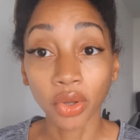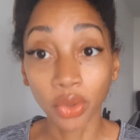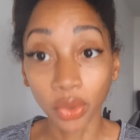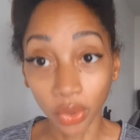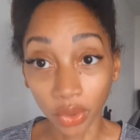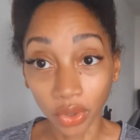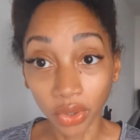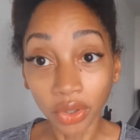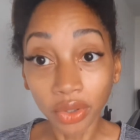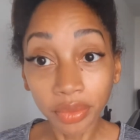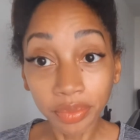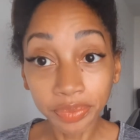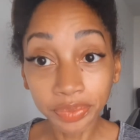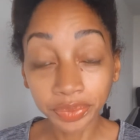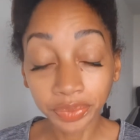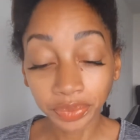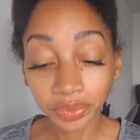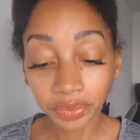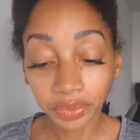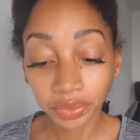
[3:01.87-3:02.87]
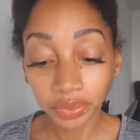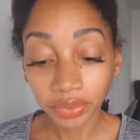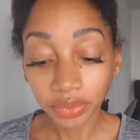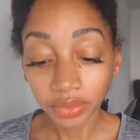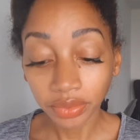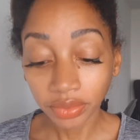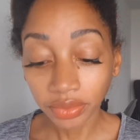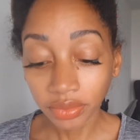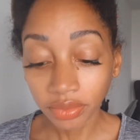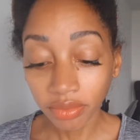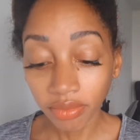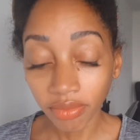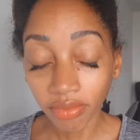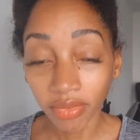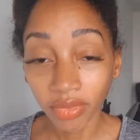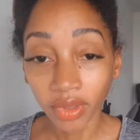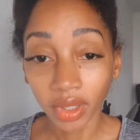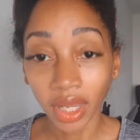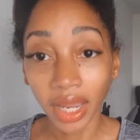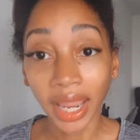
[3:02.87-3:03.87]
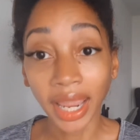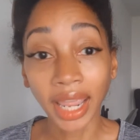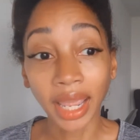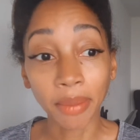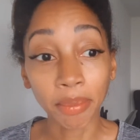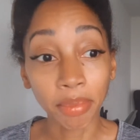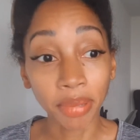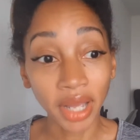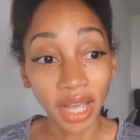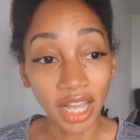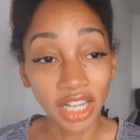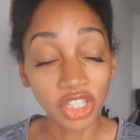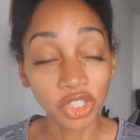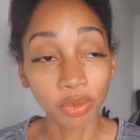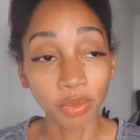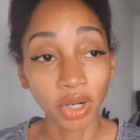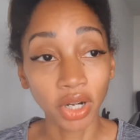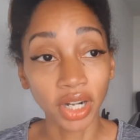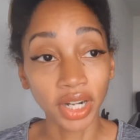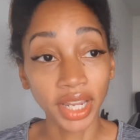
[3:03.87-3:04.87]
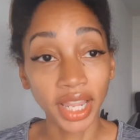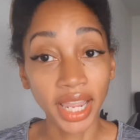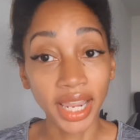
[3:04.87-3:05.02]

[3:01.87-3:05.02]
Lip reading: Google, and Poshmark